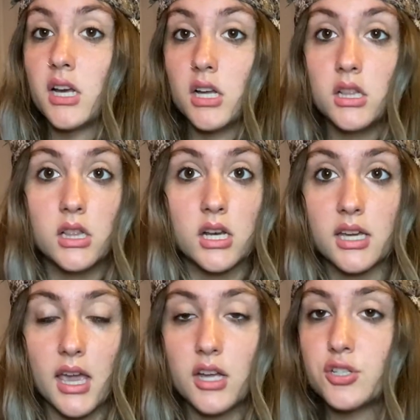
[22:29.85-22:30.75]
good
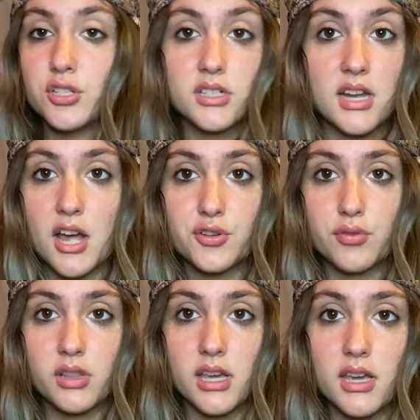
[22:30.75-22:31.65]
looking, just
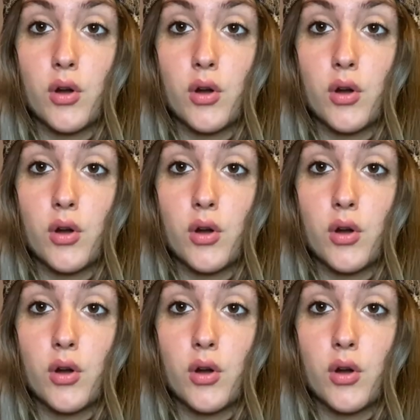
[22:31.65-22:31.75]
naturally.